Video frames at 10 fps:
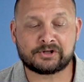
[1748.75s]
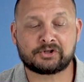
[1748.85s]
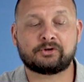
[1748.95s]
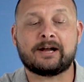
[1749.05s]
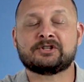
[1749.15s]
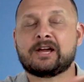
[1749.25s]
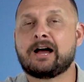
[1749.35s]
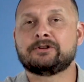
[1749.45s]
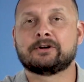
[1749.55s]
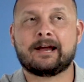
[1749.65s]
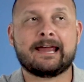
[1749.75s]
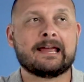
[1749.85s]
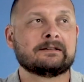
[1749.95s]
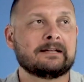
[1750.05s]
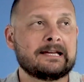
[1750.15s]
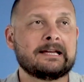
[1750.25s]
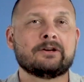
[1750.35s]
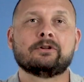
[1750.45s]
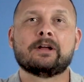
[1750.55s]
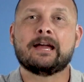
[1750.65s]
Stretch out your hand to
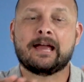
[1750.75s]
heal